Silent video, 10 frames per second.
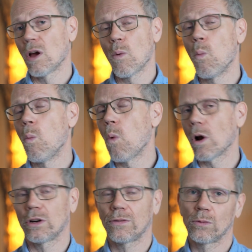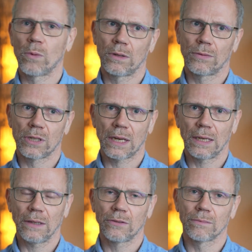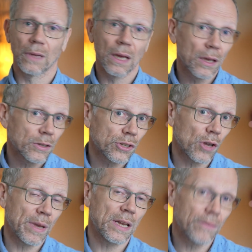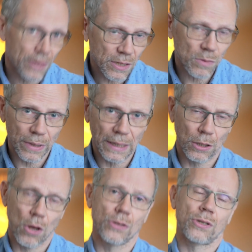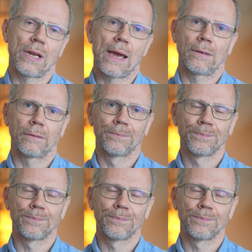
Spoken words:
wonderful, wonderful techniques. So many of these are being lost now